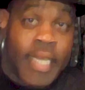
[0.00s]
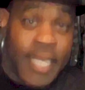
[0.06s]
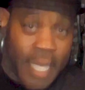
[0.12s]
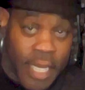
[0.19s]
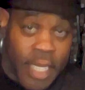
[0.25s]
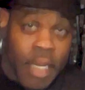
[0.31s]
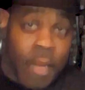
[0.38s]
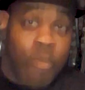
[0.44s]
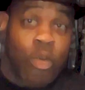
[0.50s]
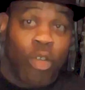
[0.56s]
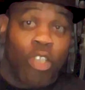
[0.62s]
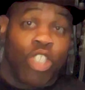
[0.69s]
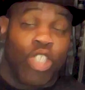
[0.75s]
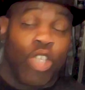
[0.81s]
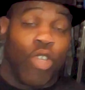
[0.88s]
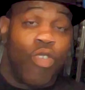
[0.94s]
then I'm going to
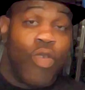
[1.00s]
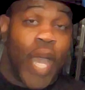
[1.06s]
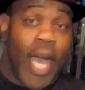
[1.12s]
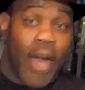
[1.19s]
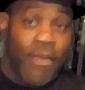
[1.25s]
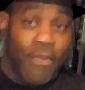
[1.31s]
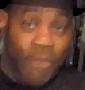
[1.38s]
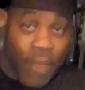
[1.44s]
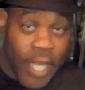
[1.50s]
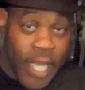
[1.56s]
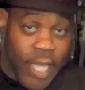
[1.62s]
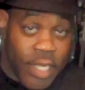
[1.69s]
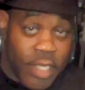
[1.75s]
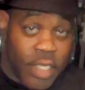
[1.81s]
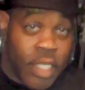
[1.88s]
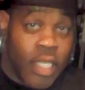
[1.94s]
show you how
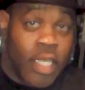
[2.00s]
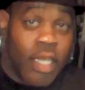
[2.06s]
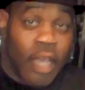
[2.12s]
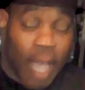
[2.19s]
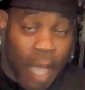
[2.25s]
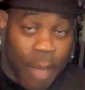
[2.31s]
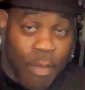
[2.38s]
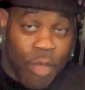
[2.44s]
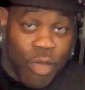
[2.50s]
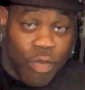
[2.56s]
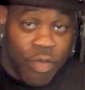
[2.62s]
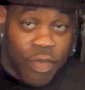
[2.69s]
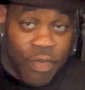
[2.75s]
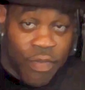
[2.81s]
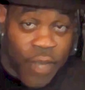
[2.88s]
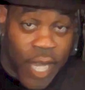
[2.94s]
fast I move
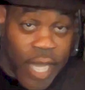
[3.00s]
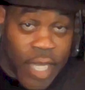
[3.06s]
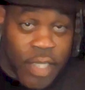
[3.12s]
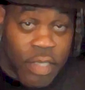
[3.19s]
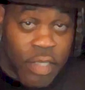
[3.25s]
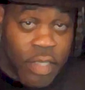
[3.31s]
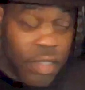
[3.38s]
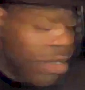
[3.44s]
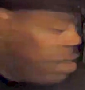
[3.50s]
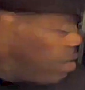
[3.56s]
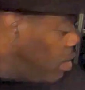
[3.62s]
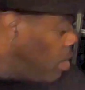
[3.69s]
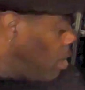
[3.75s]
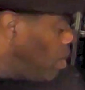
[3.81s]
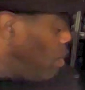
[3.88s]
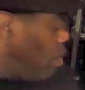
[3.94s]
the flex.
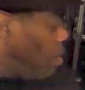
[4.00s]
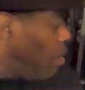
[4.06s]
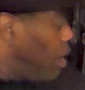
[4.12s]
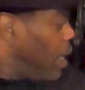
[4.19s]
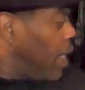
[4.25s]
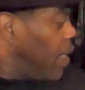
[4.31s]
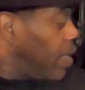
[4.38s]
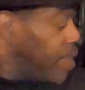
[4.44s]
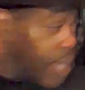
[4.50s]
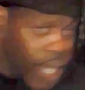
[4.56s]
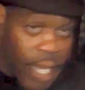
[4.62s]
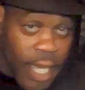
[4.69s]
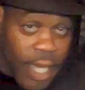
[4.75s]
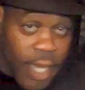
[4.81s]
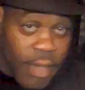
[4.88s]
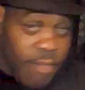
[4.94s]
And
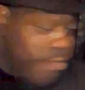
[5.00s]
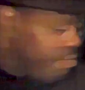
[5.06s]
then,